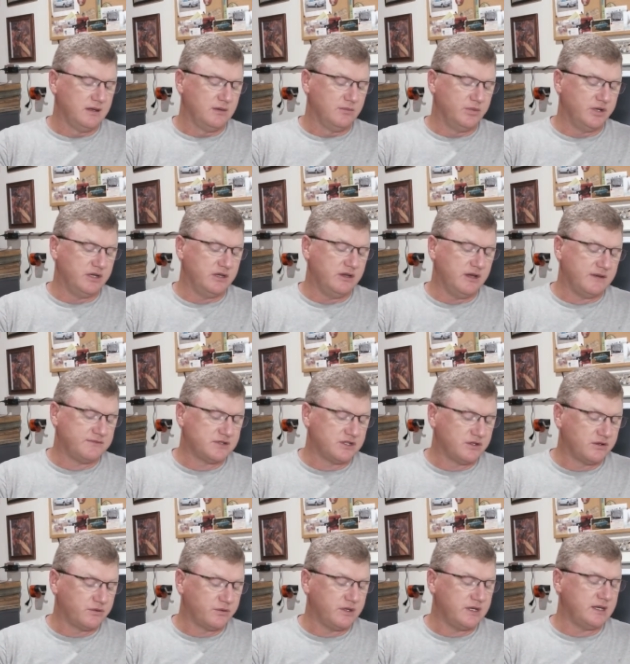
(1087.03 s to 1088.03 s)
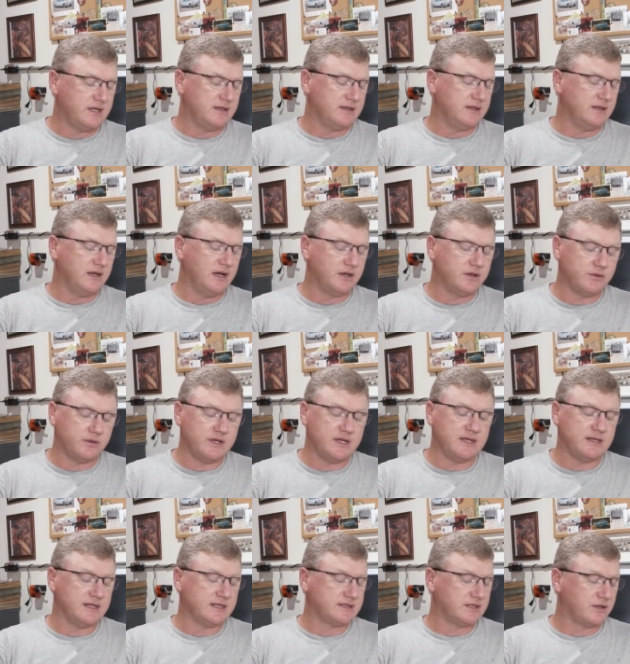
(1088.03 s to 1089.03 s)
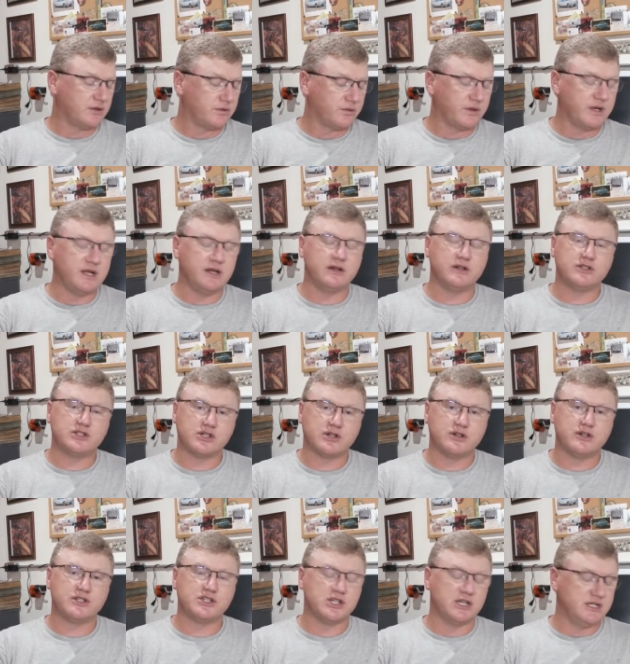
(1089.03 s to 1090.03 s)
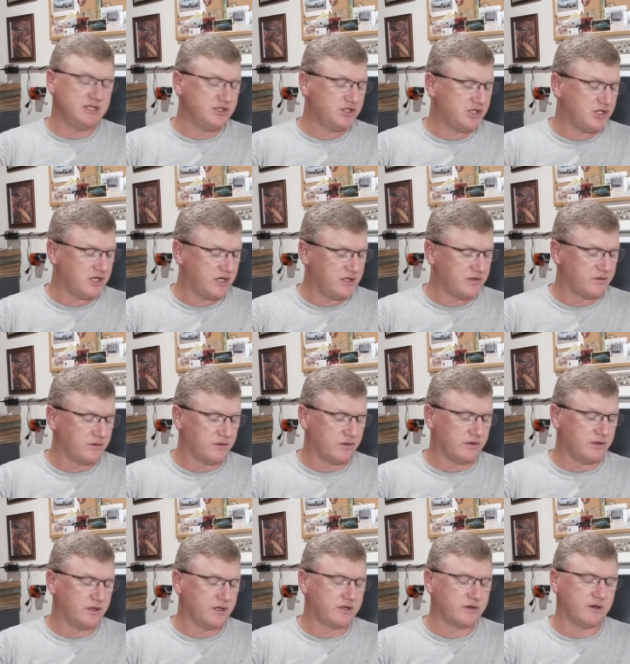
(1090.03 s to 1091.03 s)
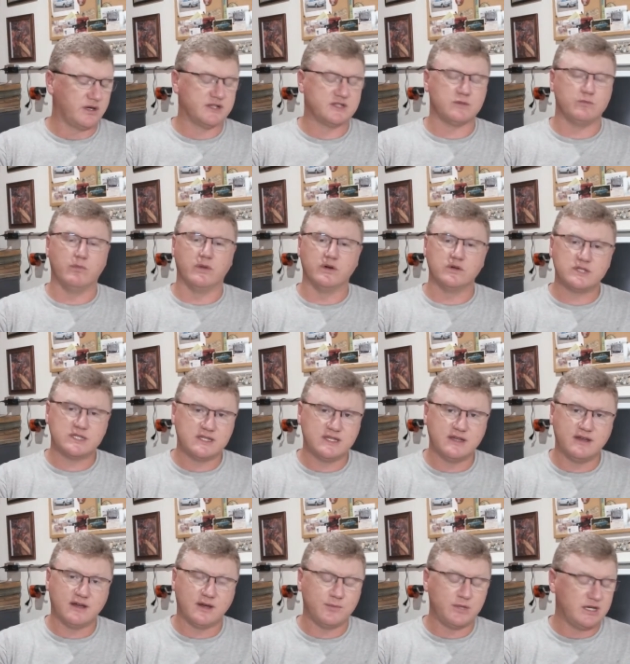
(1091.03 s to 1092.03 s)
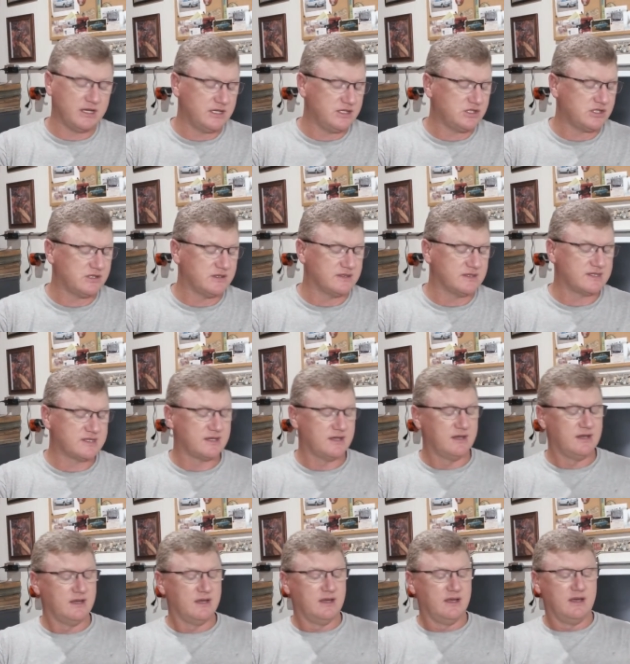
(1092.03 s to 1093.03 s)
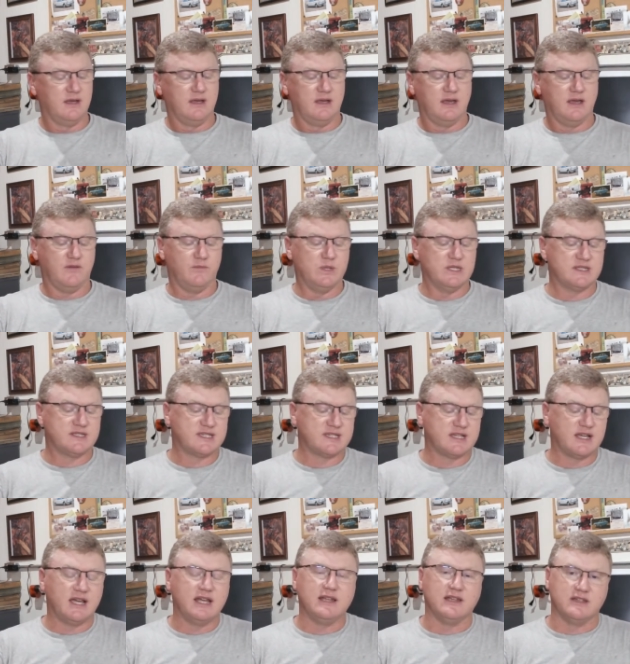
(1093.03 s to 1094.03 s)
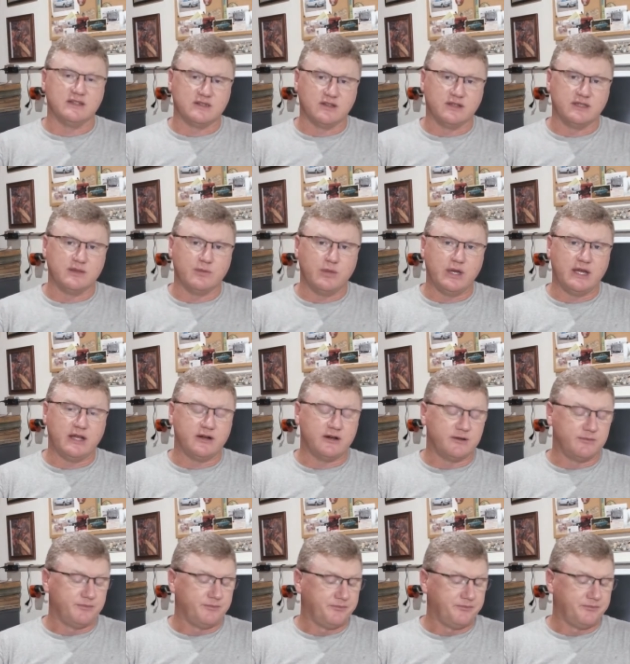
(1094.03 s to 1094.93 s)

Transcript: But you have to agree that the greater church in general, across most denominations, have been silent on the matter.